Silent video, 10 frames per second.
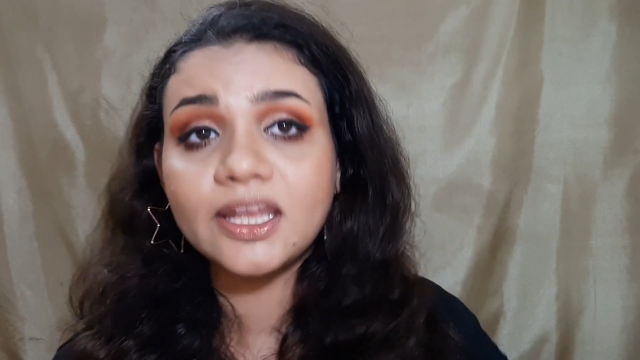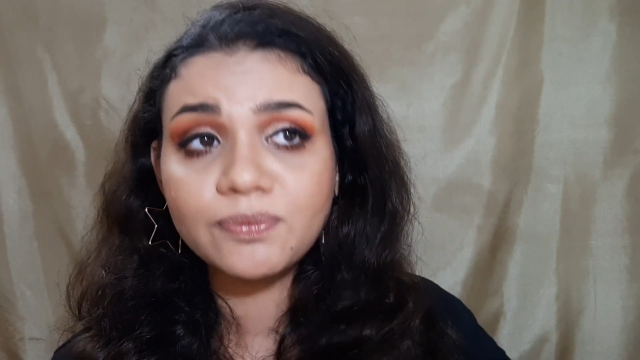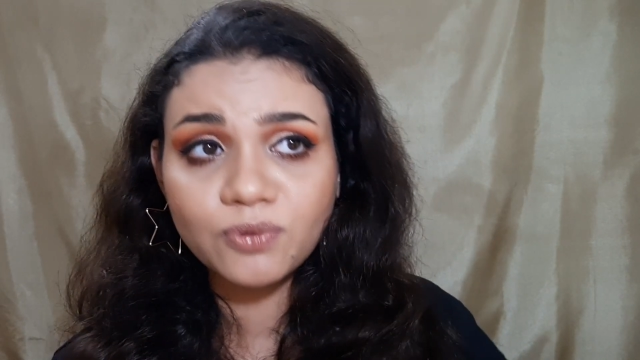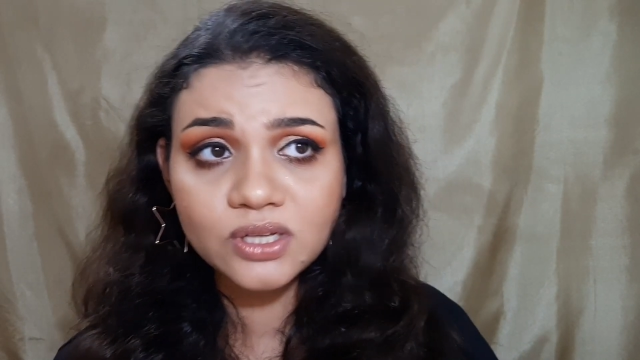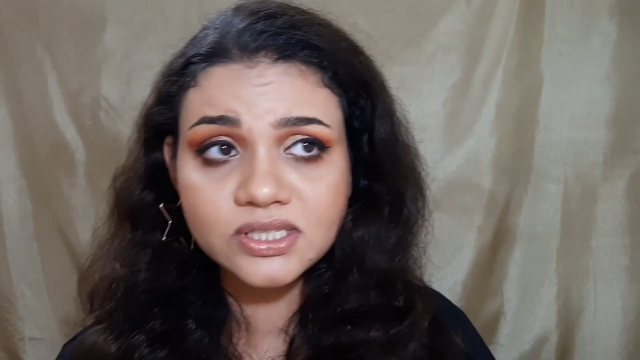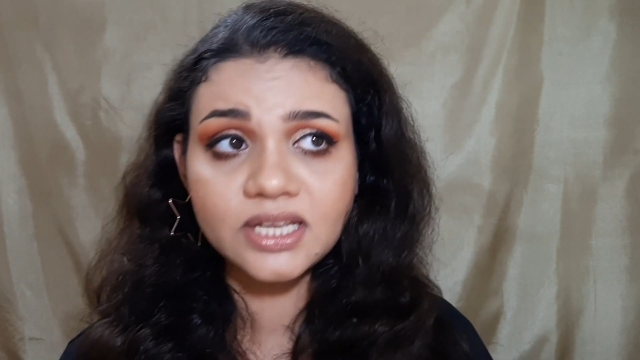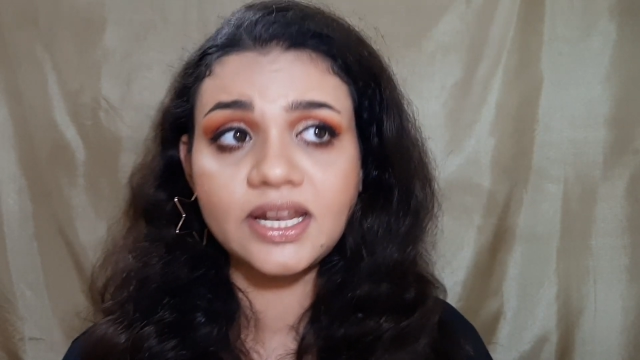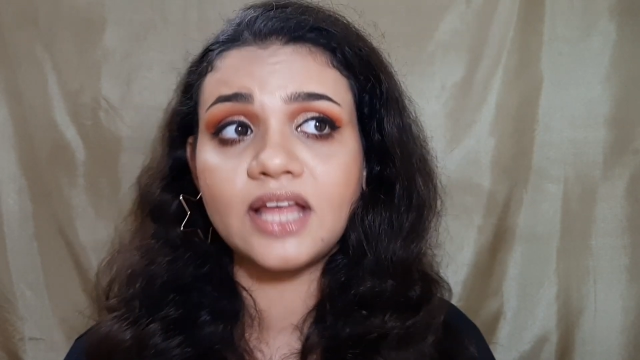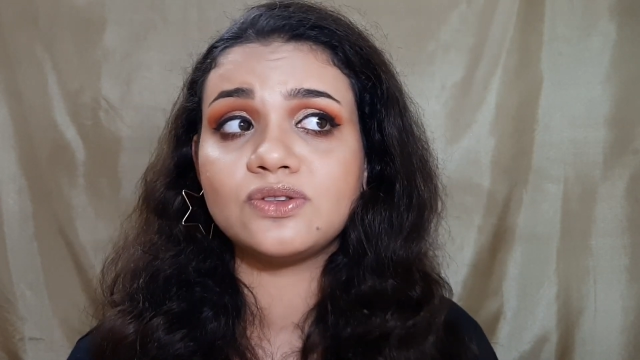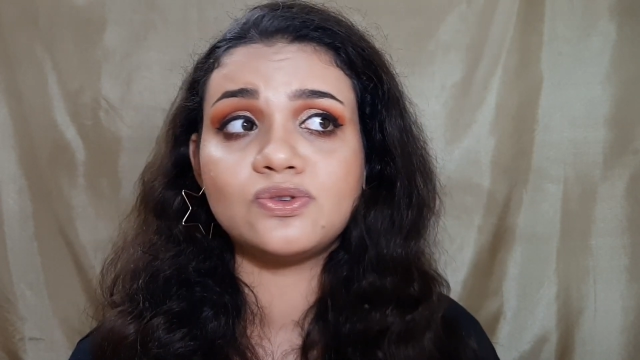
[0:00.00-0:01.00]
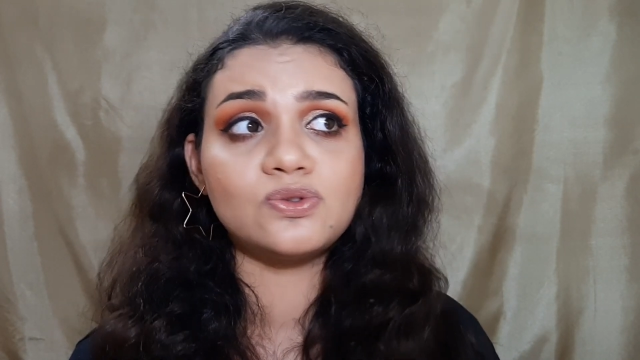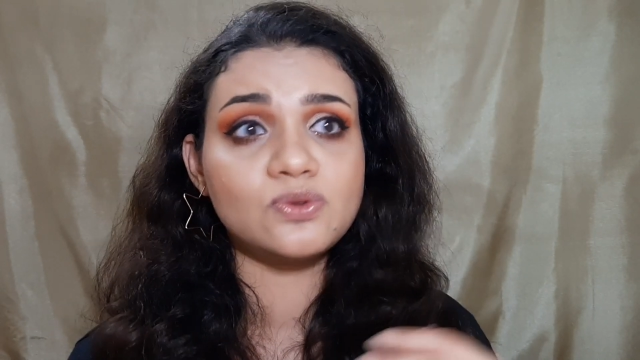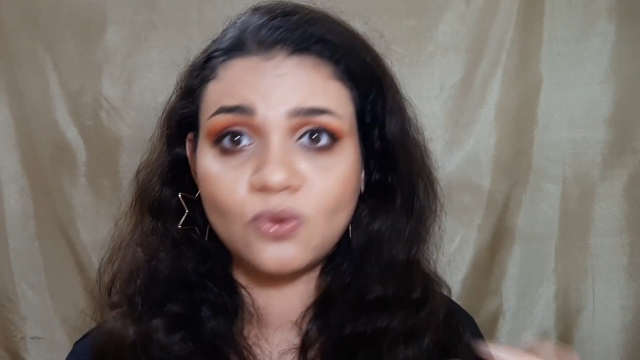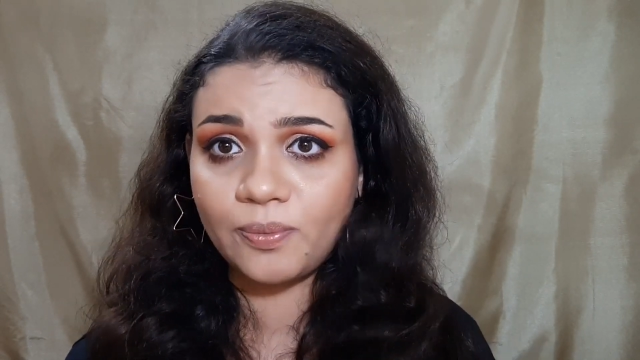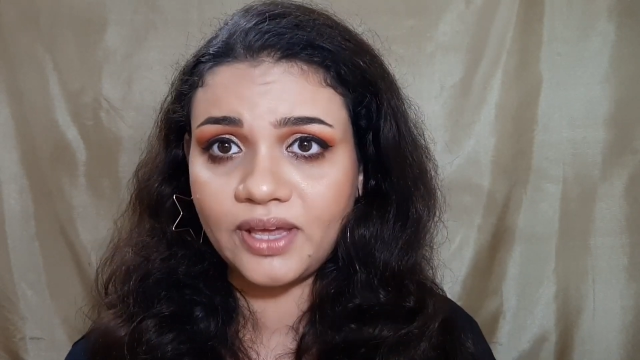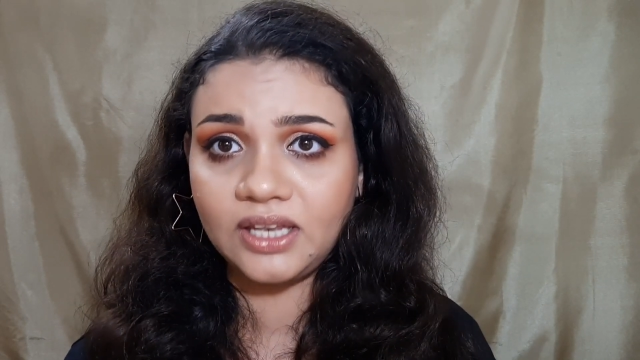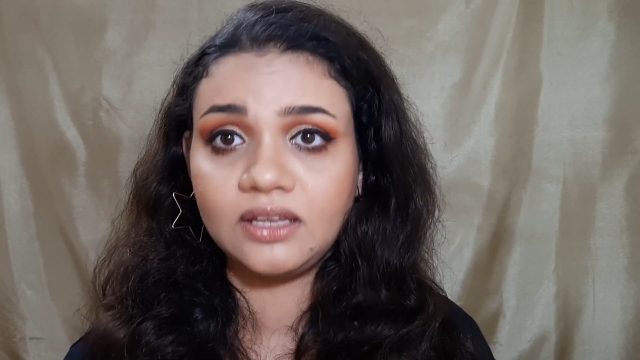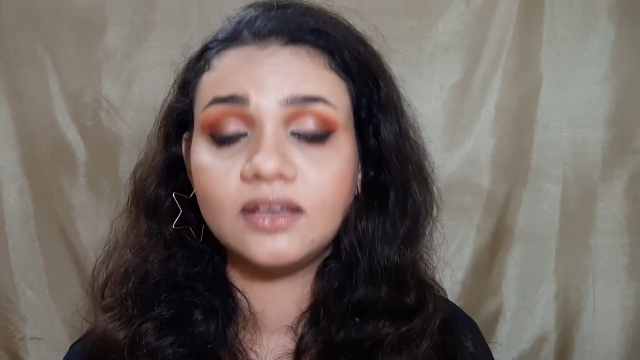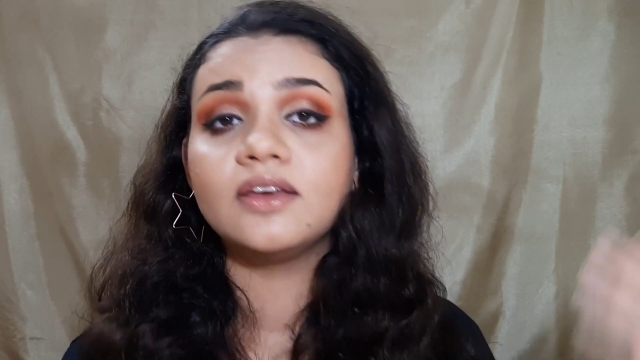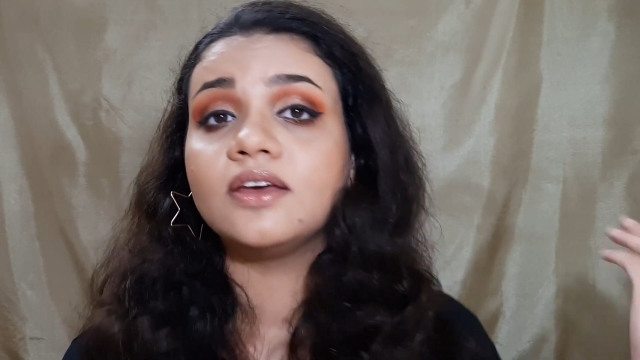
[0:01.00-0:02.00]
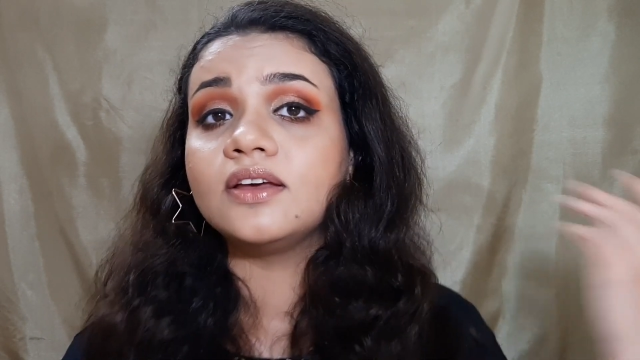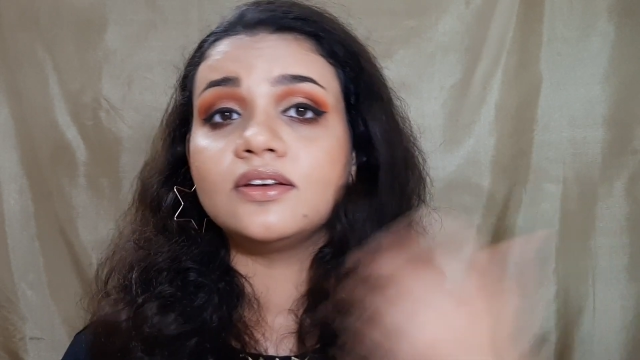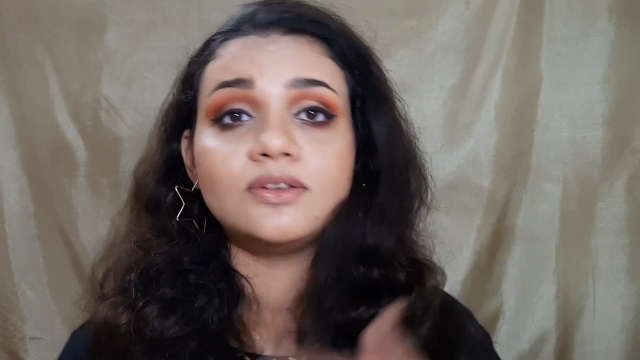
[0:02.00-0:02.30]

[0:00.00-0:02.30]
acne prone skin and so many.